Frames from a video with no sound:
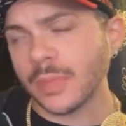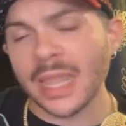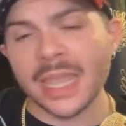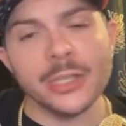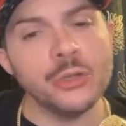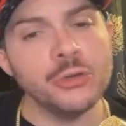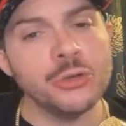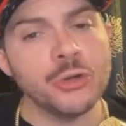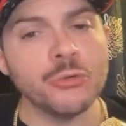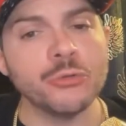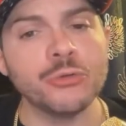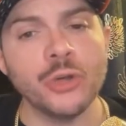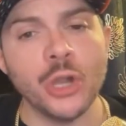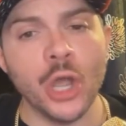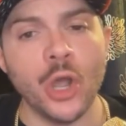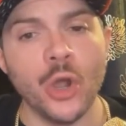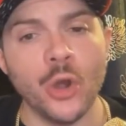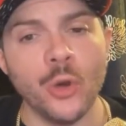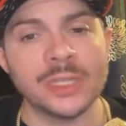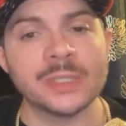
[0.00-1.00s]
And you don't
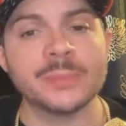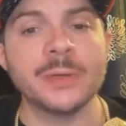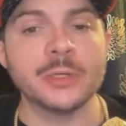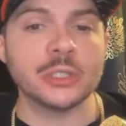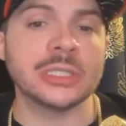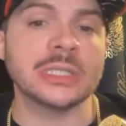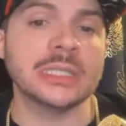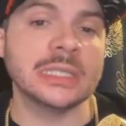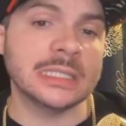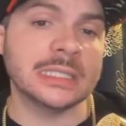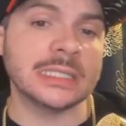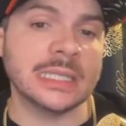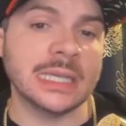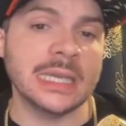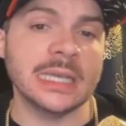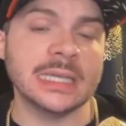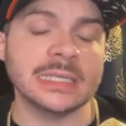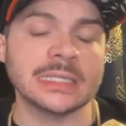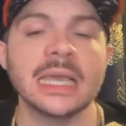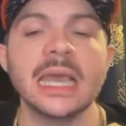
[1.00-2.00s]
know, especially these
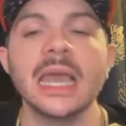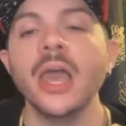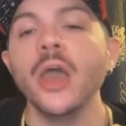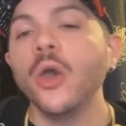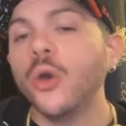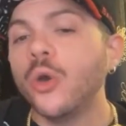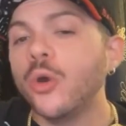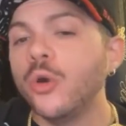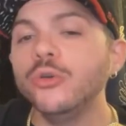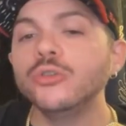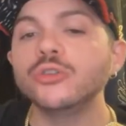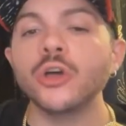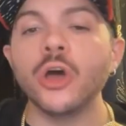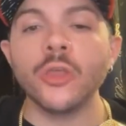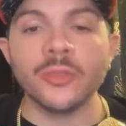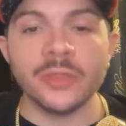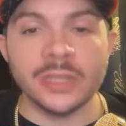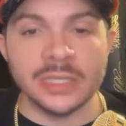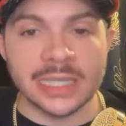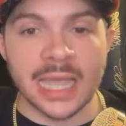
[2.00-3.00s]
days, who's
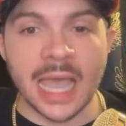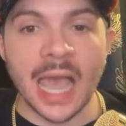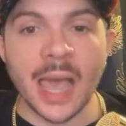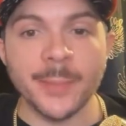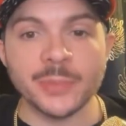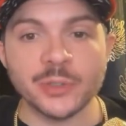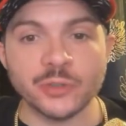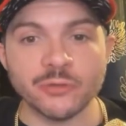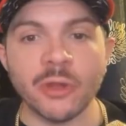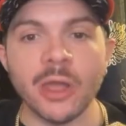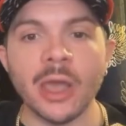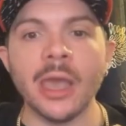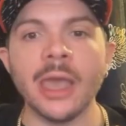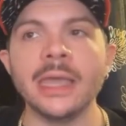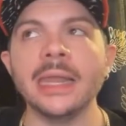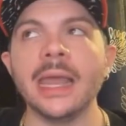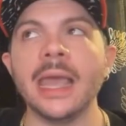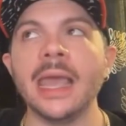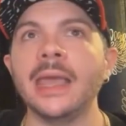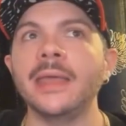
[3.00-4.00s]
on these apps,
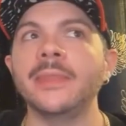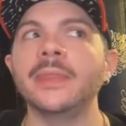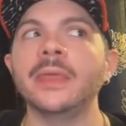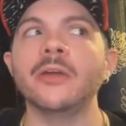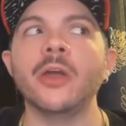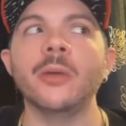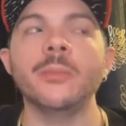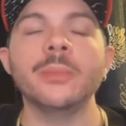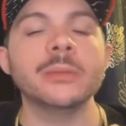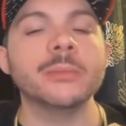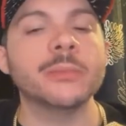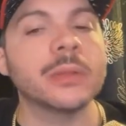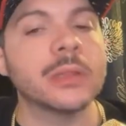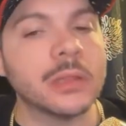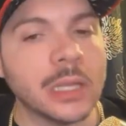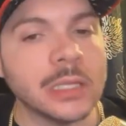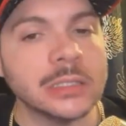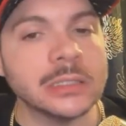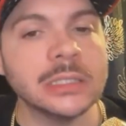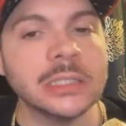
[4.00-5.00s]
right? And there have been
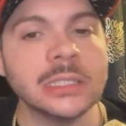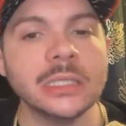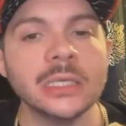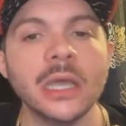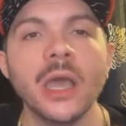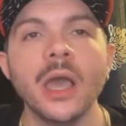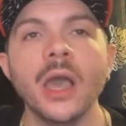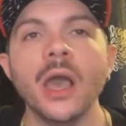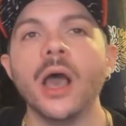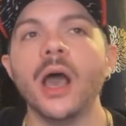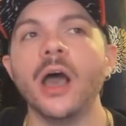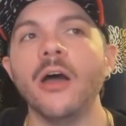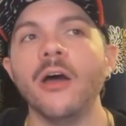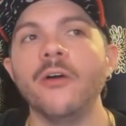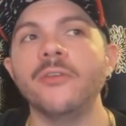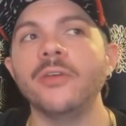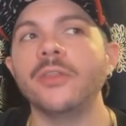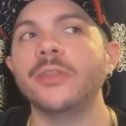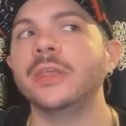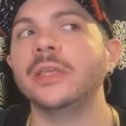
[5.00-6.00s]
plenty
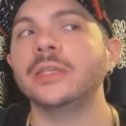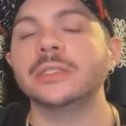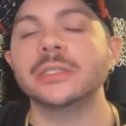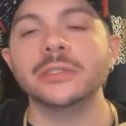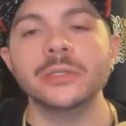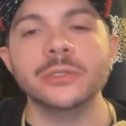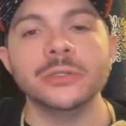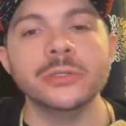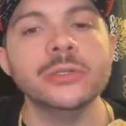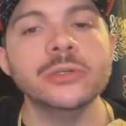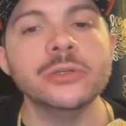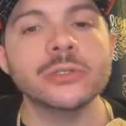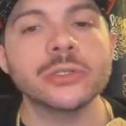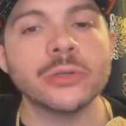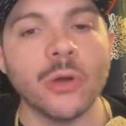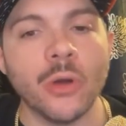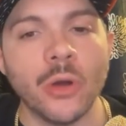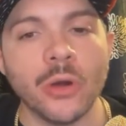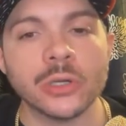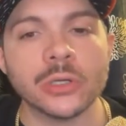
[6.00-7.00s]
of things in the news
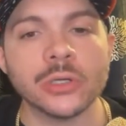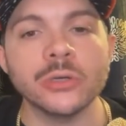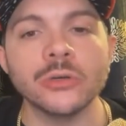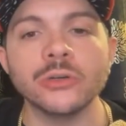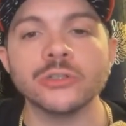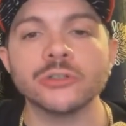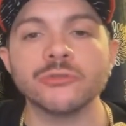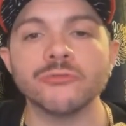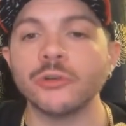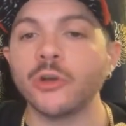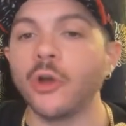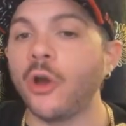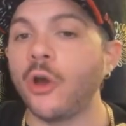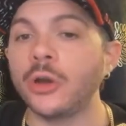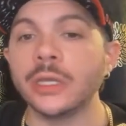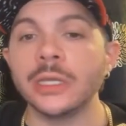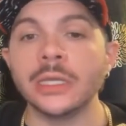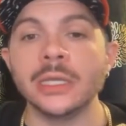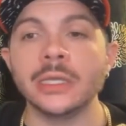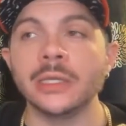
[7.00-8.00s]
and articles
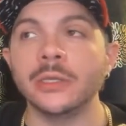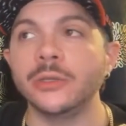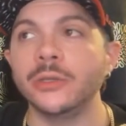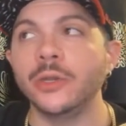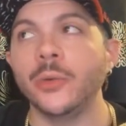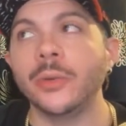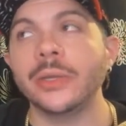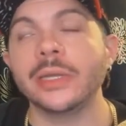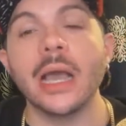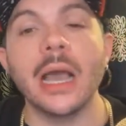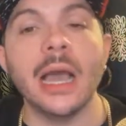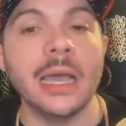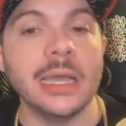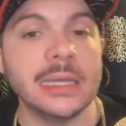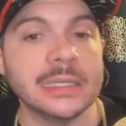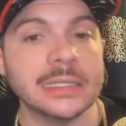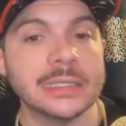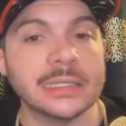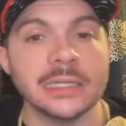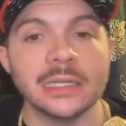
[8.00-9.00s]
regarding, like
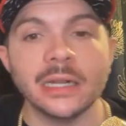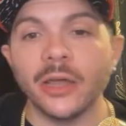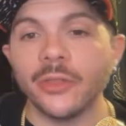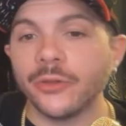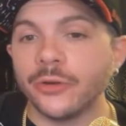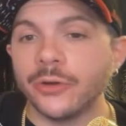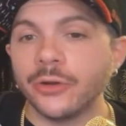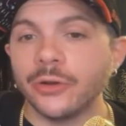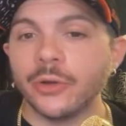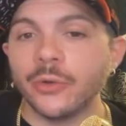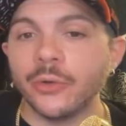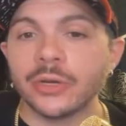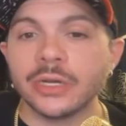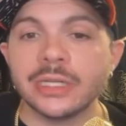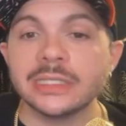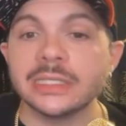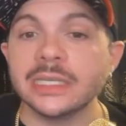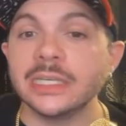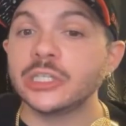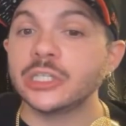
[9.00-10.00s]
ICE and other
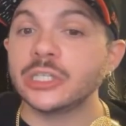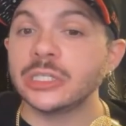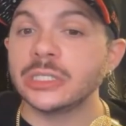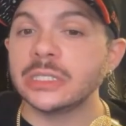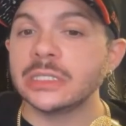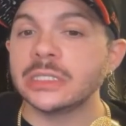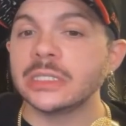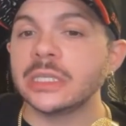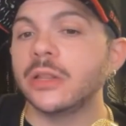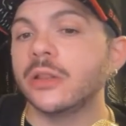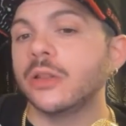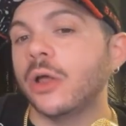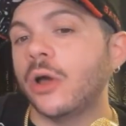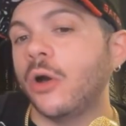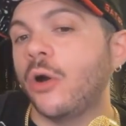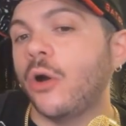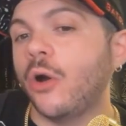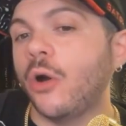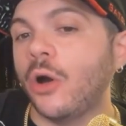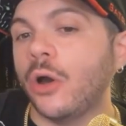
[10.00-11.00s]
organizations
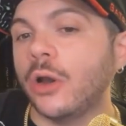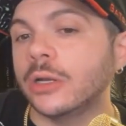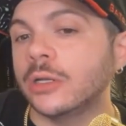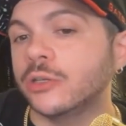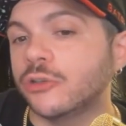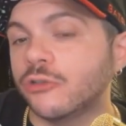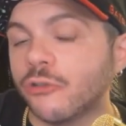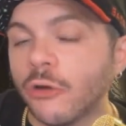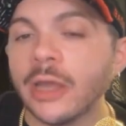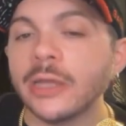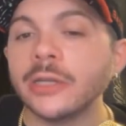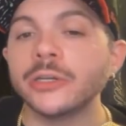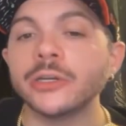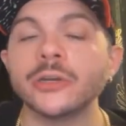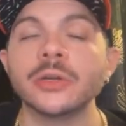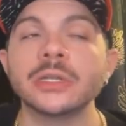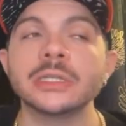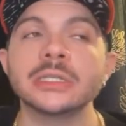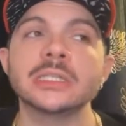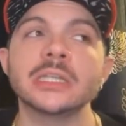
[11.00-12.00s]
on
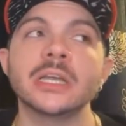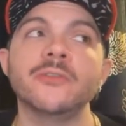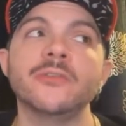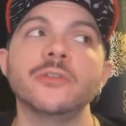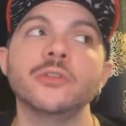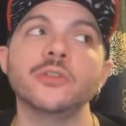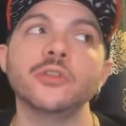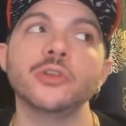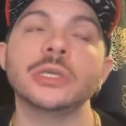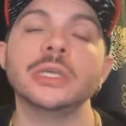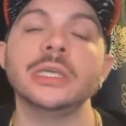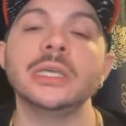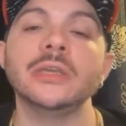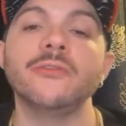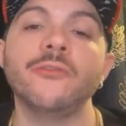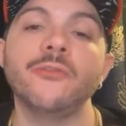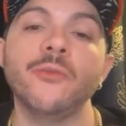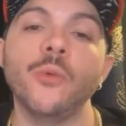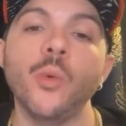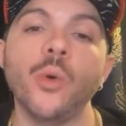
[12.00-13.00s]
Grindr and stuff
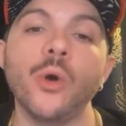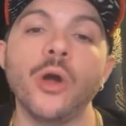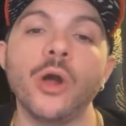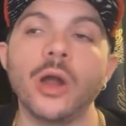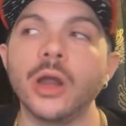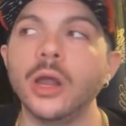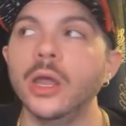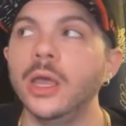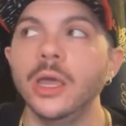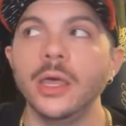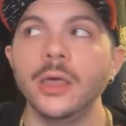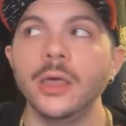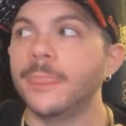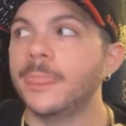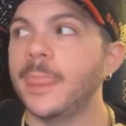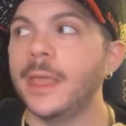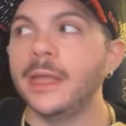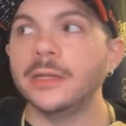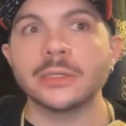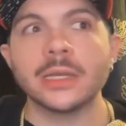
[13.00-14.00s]
looking for
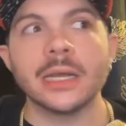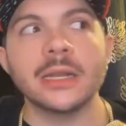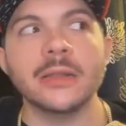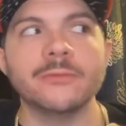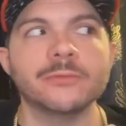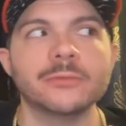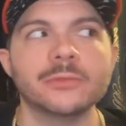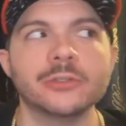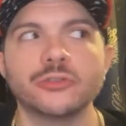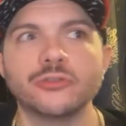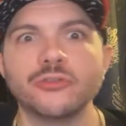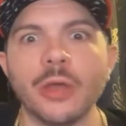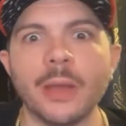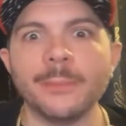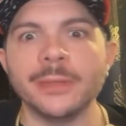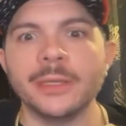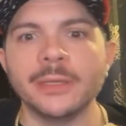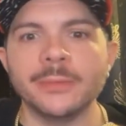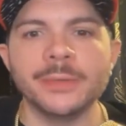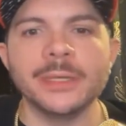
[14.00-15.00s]
and kind of
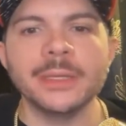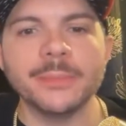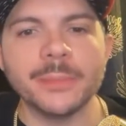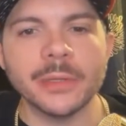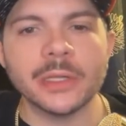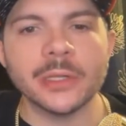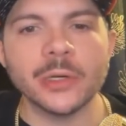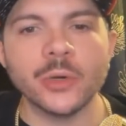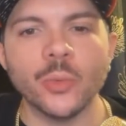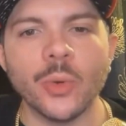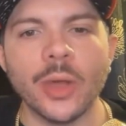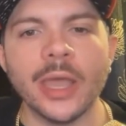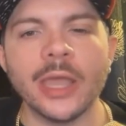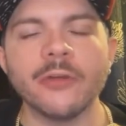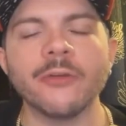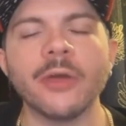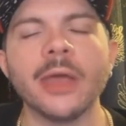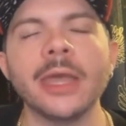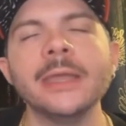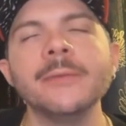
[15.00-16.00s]
trapping people in a
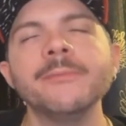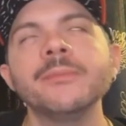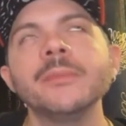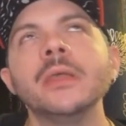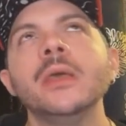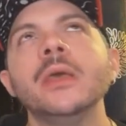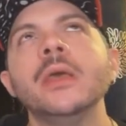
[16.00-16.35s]
way, right?